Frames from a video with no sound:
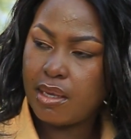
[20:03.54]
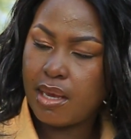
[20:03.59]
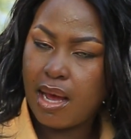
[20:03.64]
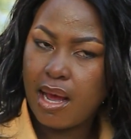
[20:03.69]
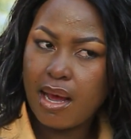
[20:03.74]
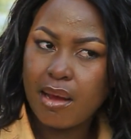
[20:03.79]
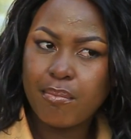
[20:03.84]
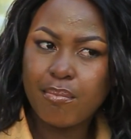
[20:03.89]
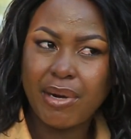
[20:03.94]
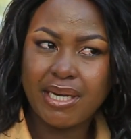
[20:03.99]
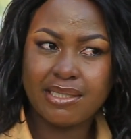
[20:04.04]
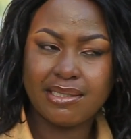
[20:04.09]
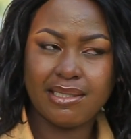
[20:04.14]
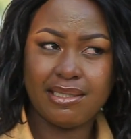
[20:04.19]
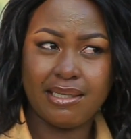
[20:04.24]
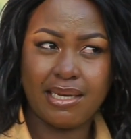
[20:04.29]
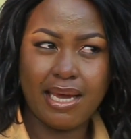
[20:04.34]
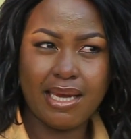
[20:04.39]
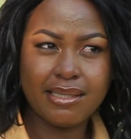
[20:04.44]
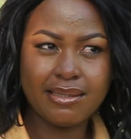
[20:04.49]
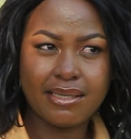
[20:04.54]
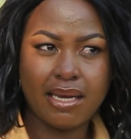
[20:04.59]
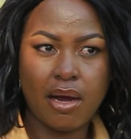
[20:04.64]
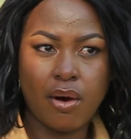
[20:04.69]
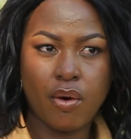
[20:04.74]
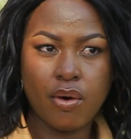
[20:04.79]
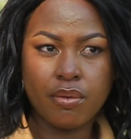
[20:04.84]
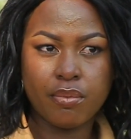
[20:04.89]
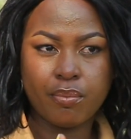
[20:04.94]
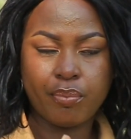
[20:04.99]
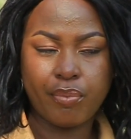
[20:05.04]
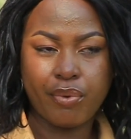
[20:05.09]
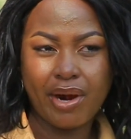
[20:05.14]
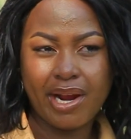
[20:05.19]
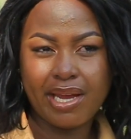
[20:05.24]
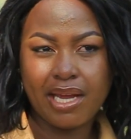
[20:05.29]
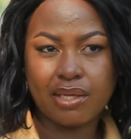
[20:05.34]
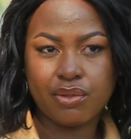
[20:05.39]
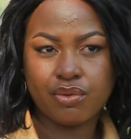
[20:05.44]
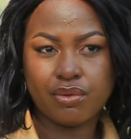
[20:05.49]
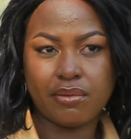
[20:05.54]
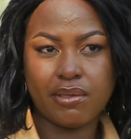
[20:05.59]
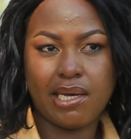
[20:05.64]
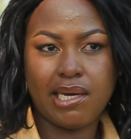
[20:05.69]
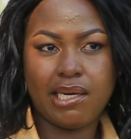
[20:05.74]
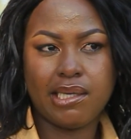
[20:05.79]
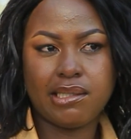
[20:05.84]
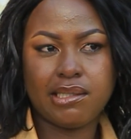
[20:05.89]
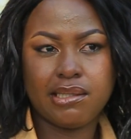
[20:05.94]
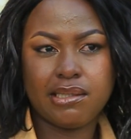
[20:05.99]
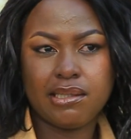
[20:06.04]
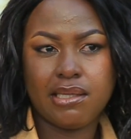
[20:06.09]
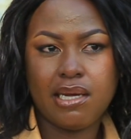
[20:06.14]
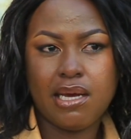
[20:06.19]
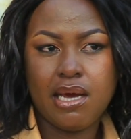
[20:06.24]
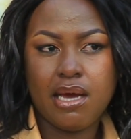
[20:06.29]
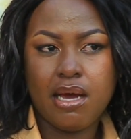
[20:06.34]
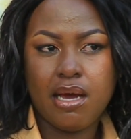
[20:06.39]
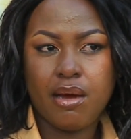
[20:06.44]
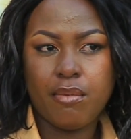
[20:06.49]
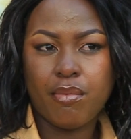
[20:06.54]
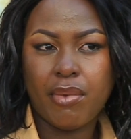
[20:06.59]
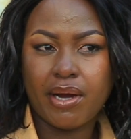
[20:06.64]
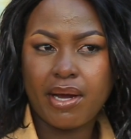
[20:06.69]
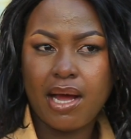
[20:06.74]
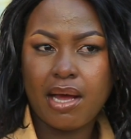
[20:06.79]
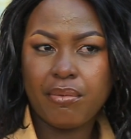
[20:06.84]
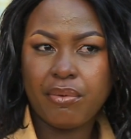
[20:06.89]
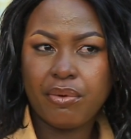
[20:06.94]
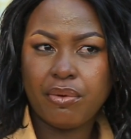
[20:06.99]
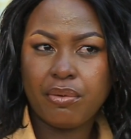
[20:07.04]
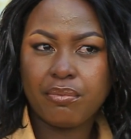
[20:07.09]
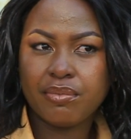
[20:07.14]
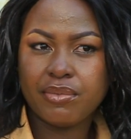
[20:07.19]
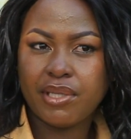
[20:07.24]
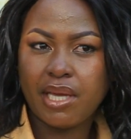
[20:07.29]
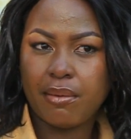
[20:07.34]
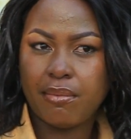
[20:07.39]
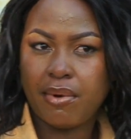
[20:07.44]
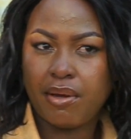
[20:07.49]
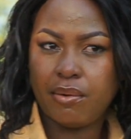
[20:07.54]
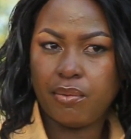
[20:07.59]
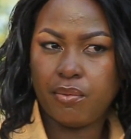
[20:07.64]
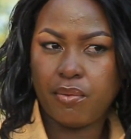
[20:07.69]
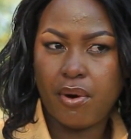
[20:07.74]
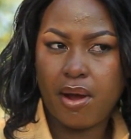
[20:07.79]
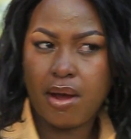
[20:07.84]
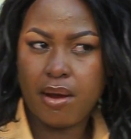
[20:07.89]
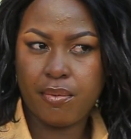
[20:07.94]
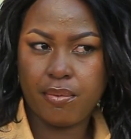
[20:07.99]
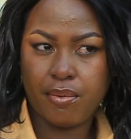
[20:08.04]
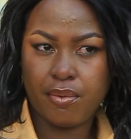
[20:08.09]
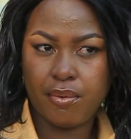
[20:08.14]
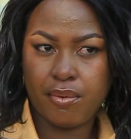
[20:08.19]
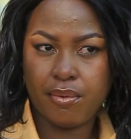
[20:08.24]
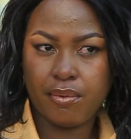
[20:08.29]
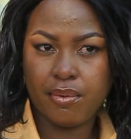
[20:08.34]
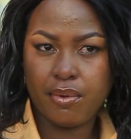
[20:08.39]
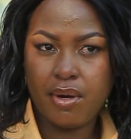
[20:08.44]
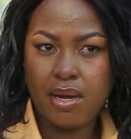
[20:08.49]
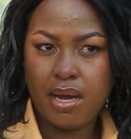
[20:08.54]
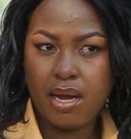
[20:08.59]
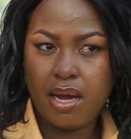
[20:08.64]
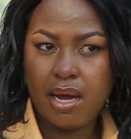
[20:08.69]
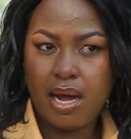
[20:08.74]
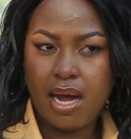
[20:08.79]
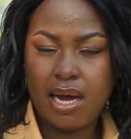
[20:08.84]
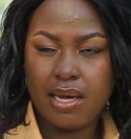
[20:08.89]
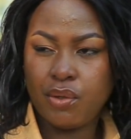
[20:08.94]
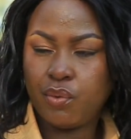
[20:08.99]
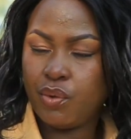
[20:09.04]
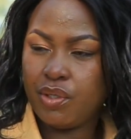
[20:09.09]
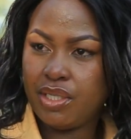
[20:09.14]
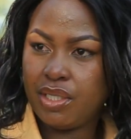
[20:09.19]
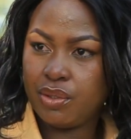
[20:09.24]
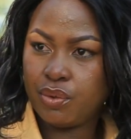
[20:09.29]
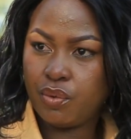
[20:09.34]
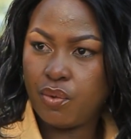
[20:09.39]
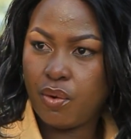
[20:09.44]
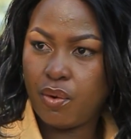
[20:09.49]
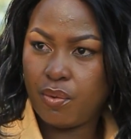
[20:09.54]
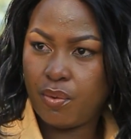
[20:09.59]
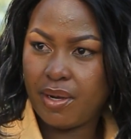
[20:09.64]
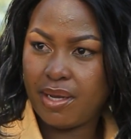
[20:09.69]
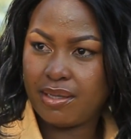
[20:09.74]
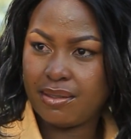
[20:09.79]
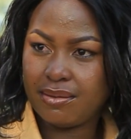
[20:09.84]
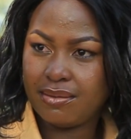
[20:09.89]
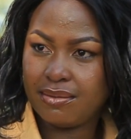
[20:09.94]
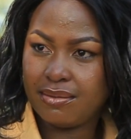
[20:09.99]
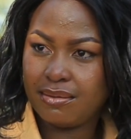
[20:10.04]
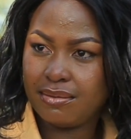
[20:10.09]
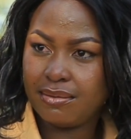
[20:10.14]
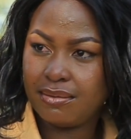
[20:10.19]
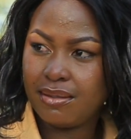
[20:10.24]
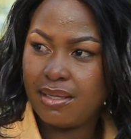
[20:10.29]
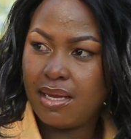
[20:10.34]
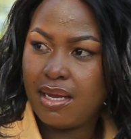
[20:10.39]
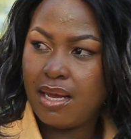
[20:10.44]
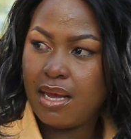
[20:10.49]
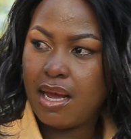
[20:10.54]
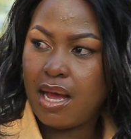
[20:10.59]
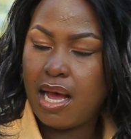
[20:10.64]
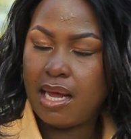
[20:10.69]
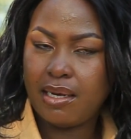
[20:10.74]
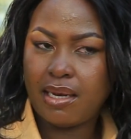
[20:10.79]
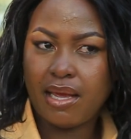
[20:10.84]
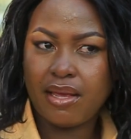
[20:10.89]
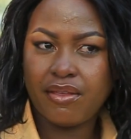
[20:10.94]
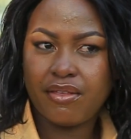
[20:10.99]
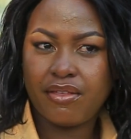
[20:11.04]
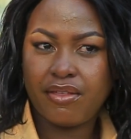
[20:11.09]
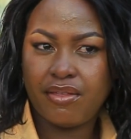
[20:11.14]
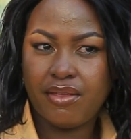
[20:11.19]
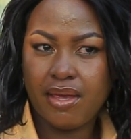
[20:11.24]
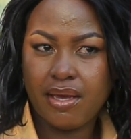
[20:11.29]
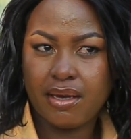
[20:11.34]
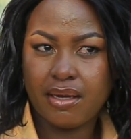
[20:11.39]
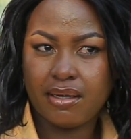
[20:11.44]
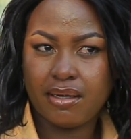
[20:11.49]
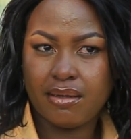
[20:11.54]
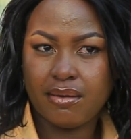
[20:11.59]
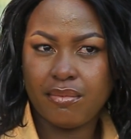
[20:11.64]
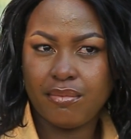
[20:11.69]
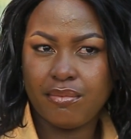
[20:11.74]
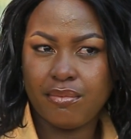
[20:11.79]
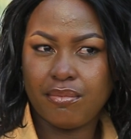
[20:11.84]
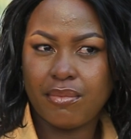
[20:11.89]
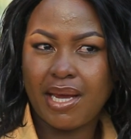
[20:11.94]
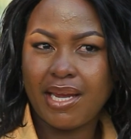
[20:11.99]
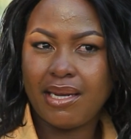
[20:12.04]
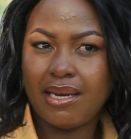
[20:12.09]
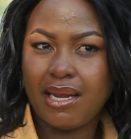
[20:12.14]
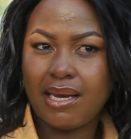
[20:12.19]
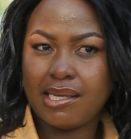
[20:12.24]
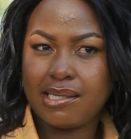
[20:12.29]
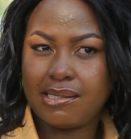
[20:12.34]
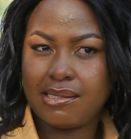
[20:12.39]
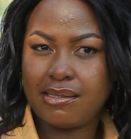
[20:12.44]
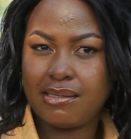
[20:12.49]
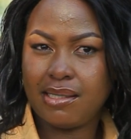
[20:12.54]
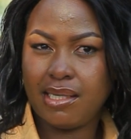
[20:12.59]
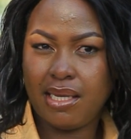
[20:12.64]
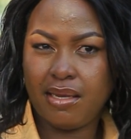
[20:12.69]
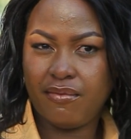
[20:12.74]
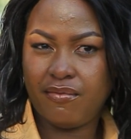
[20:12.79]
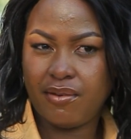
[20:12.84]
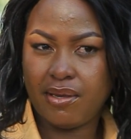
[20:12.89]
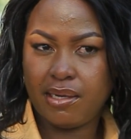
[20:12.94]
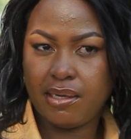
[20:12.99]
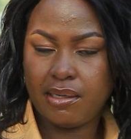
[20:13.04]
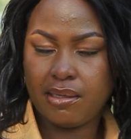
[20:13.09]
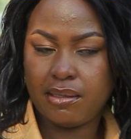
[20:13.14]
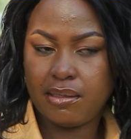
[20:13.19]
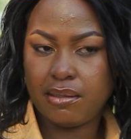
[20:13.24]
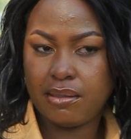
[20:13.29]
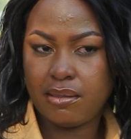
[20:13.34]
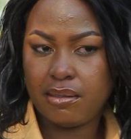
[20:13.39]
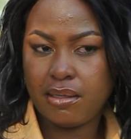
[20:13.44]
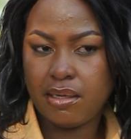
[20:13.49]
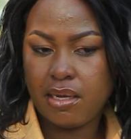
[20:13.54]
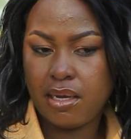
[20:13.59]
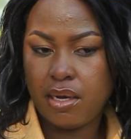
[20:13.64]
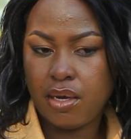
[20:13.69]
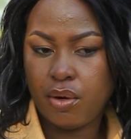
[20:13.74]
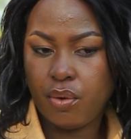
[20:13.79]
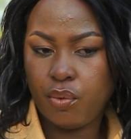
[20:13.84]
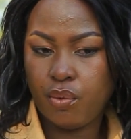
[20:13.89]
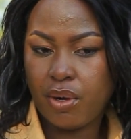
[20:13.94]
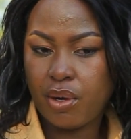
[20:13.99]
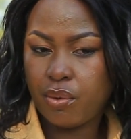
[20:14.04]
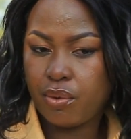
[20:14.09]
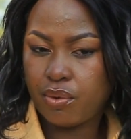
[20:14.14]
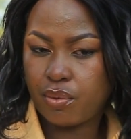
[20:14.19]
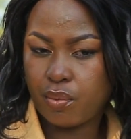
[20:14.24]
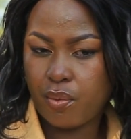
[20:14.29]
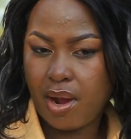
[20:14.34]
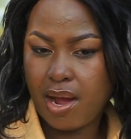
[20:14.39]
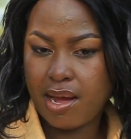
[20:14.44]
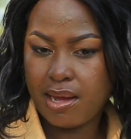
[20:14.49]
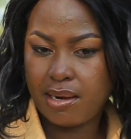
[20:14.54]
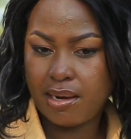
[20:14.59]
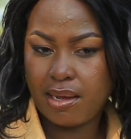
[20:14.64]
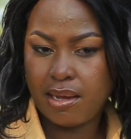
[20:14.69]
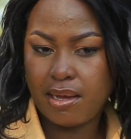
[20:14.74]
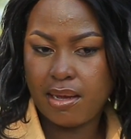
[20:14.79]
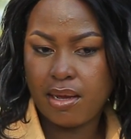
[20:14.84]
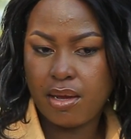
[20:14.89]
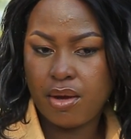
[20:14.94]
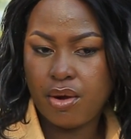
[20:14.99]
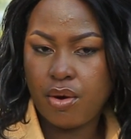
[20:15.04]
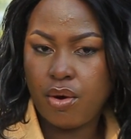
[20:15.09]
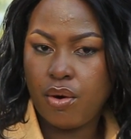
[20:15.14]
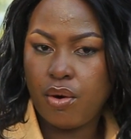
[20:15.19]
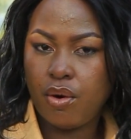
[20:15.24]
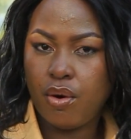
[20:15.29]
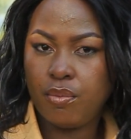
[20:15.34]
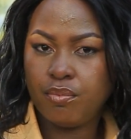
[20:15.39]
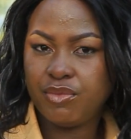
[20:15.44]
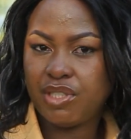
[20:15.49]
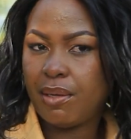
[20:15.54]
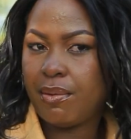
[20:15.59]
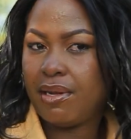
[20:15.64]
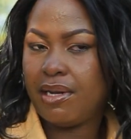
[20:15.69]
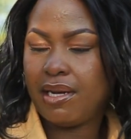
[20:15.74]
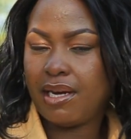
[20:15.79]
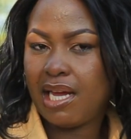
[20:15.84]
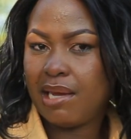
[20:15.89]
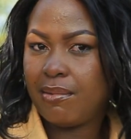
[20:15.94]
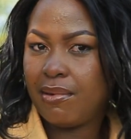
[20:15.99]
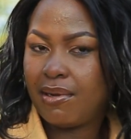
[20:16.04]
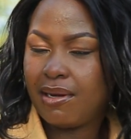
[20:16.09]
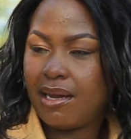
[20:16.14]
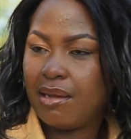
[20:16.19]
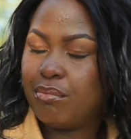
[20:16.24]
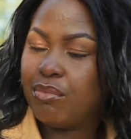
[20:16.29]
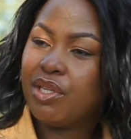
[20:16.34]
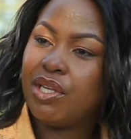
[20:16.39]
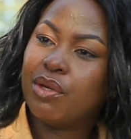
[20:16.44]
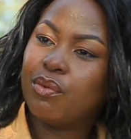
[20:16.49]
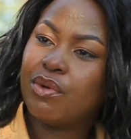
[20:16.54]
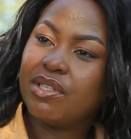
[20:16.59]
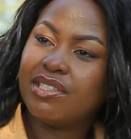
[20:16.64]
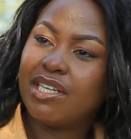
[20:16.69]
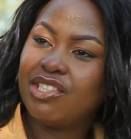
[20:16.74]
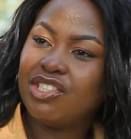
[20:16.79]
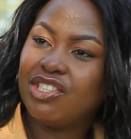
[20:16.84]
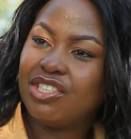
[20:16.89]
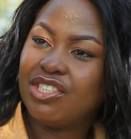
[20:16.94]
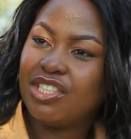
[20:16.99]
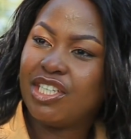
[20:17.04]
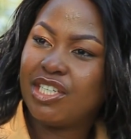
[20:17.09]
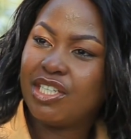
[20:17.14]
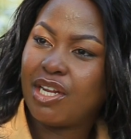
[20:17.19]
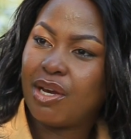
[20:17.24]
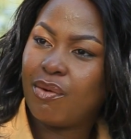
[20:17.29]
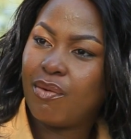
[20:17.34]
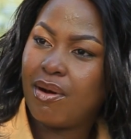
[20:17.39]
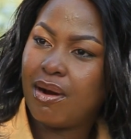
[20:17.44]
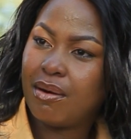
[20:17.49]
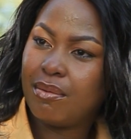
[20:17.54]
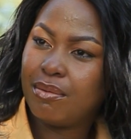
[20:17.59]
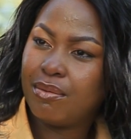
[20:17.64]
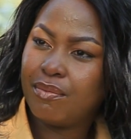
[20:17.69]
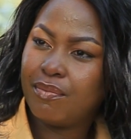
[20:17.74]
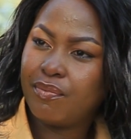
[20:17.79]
Yeah, but later on, prior to that, bakabi no mtabanu wabo, and we didn't go well. and I think minus even we kurwara omutabani akabagambire ngo takinyenda wabo.